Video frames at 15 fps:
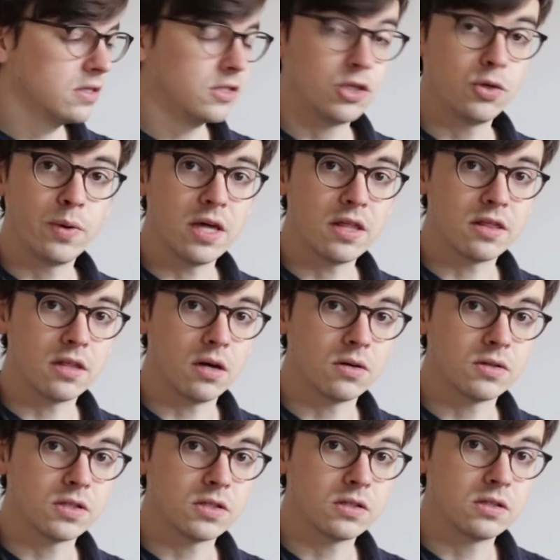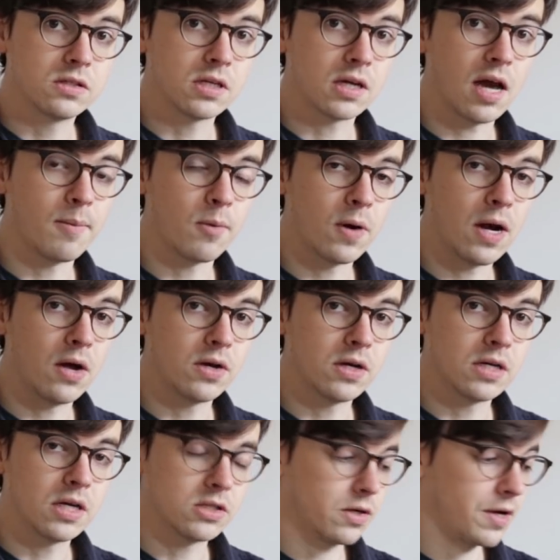2 eighth notes to come around
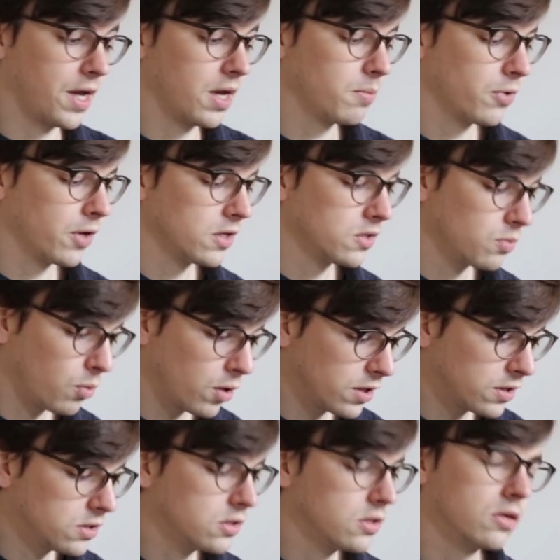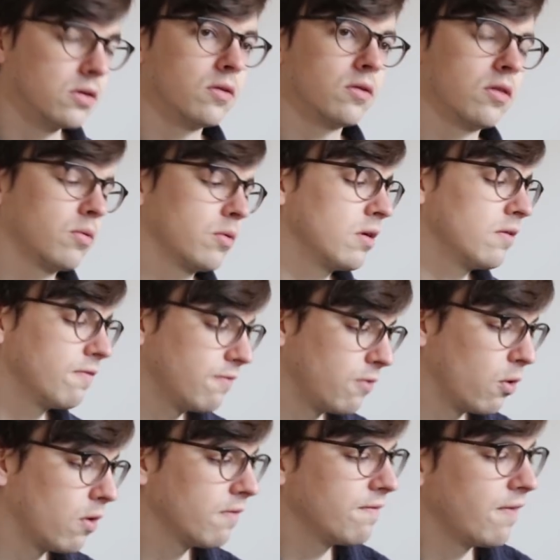and get your hand in place. 1, 2, 3,
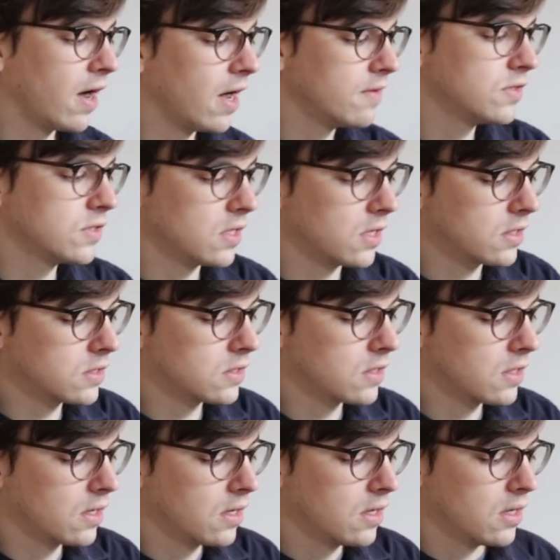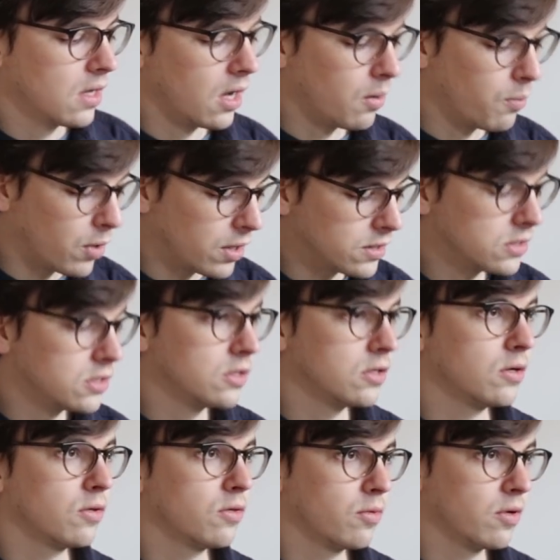4, 5, 6. 1,
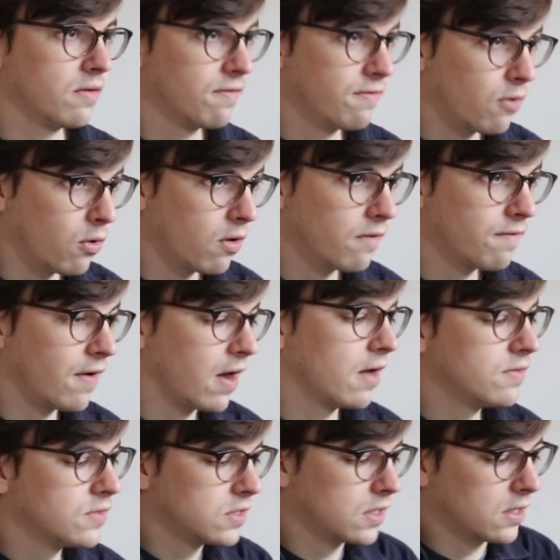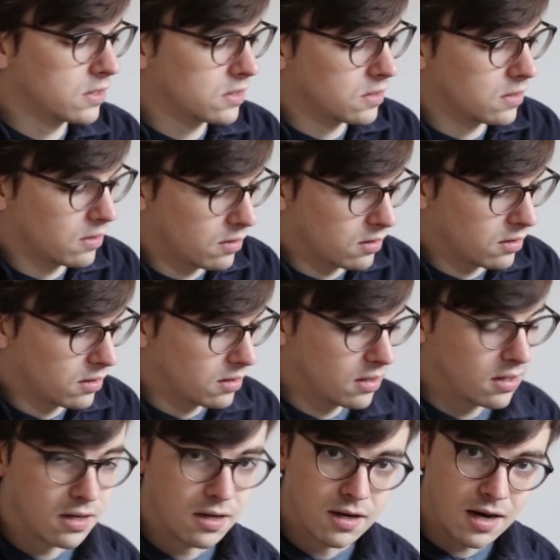2, 3, 4, 5, 6.
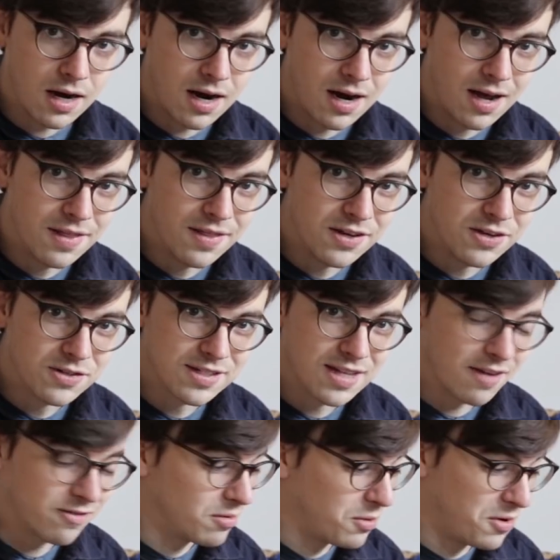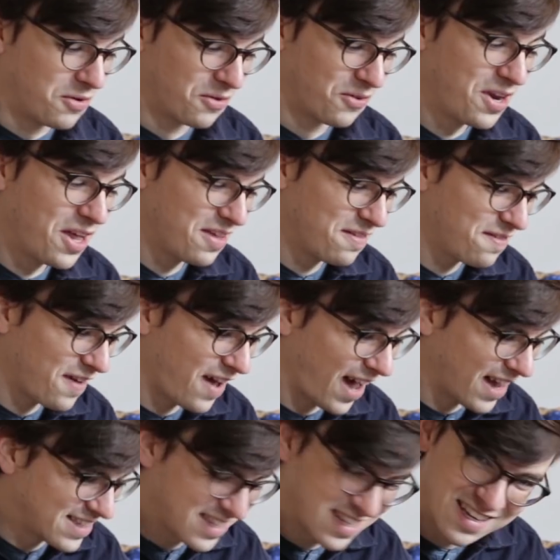And then you just have to be really
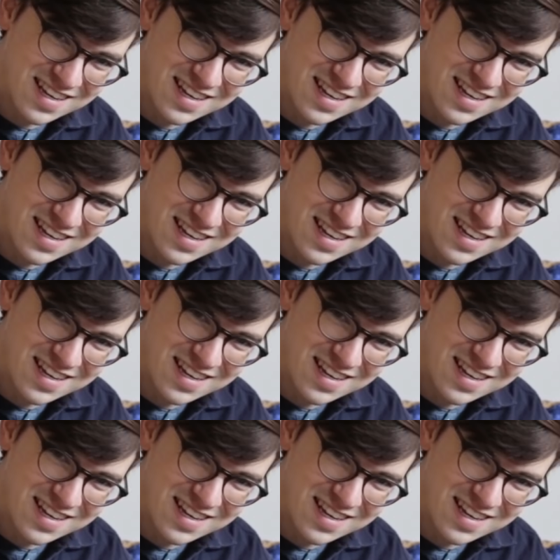fast